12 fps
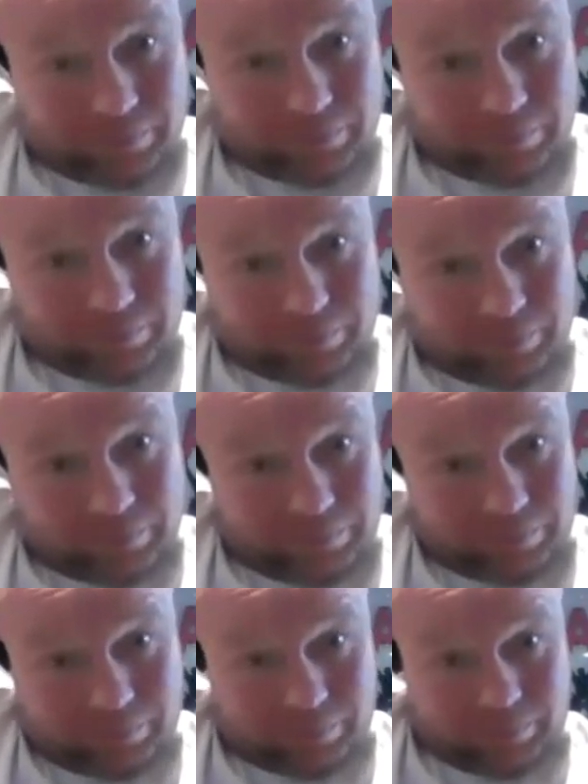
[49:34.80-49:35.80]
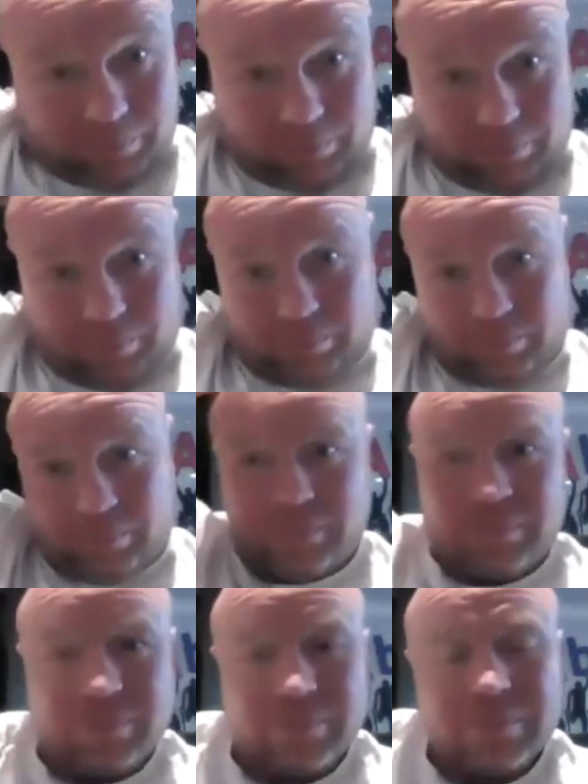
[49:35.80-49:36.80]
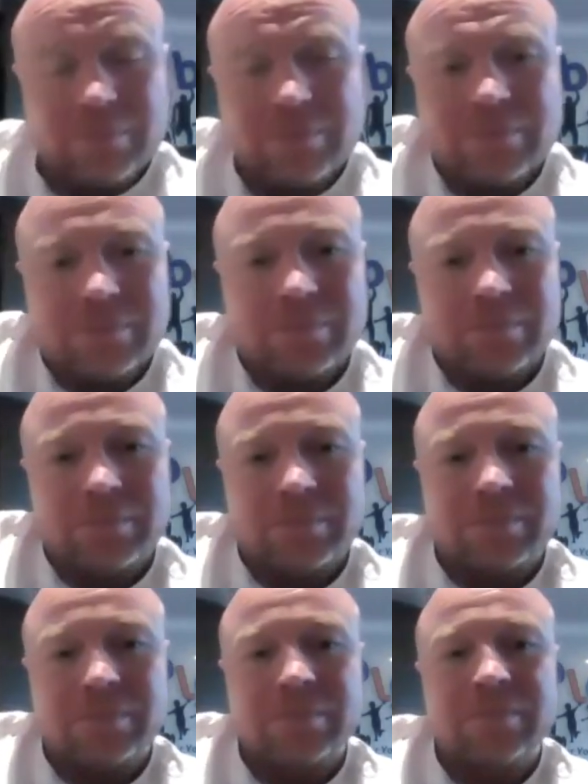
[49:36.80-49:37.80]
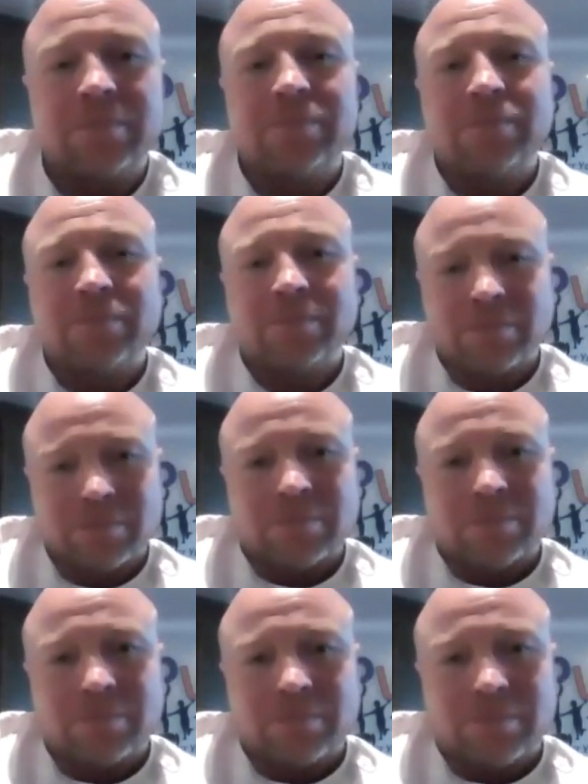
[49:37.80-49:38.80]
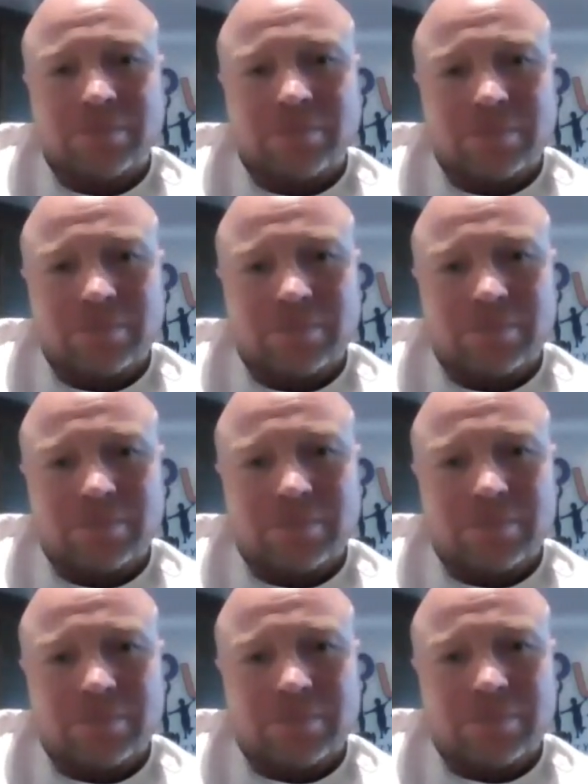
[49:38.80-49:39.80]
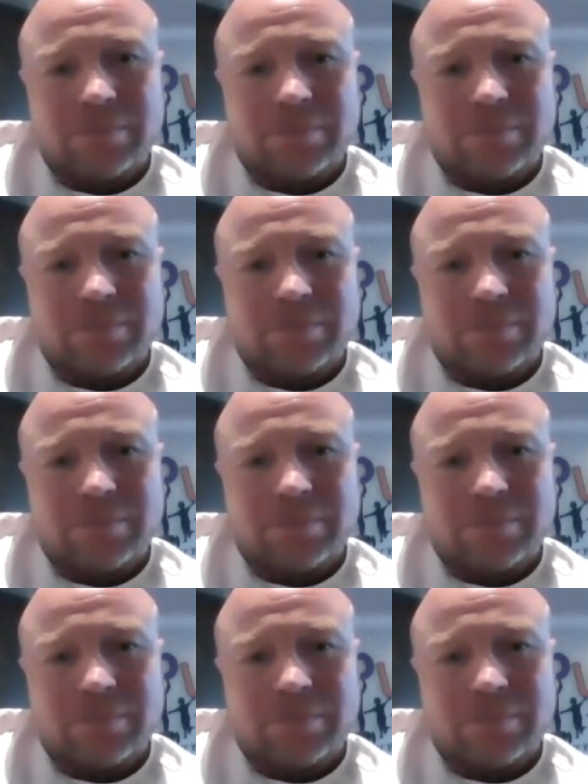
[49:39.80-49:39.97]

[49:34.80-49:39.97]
The person shown says nothing.